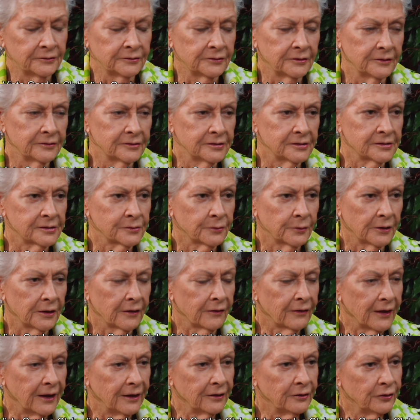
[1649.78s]
just want to
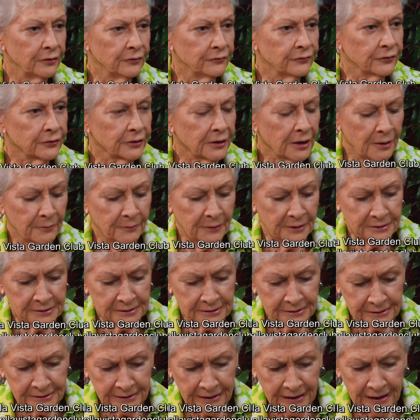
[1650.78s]
thank you for coming
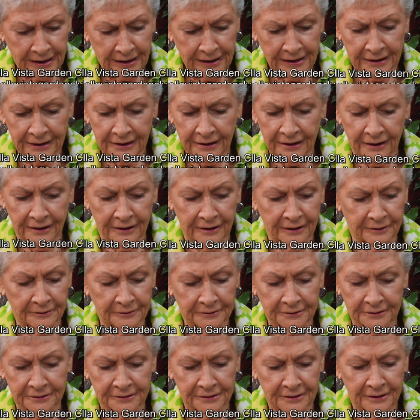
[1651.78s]
today,
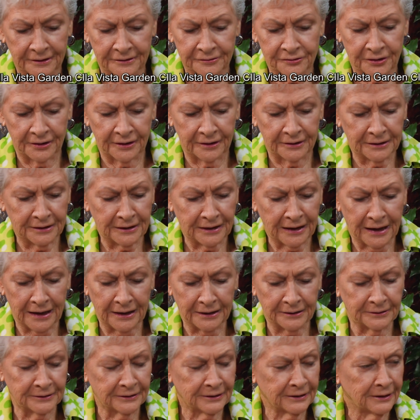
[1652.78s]
Janet,
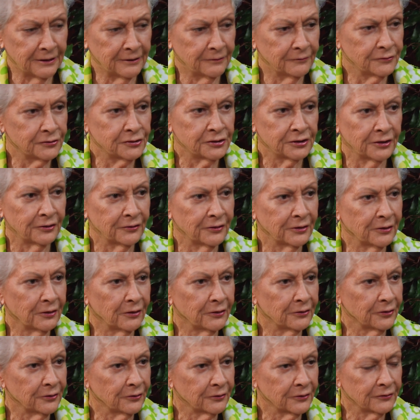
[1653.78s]
and sharing all
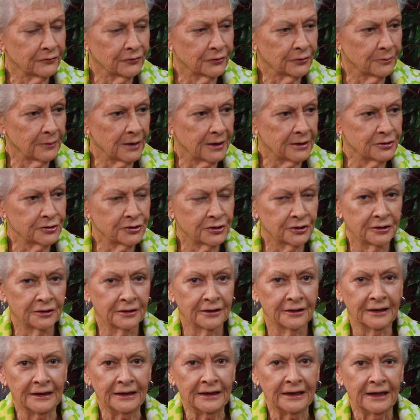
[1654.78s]
your information.
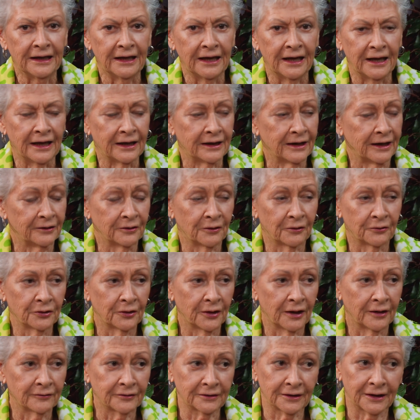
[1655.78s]
And I know you
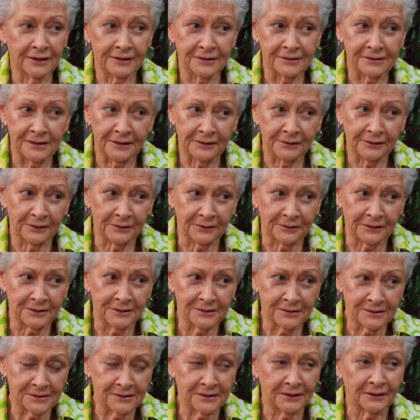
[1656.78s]
have a lot of
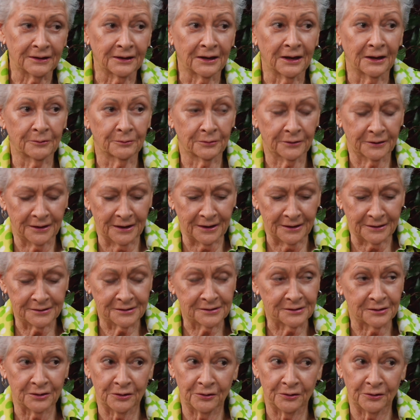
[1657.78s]
succulents and a lot of plants, and you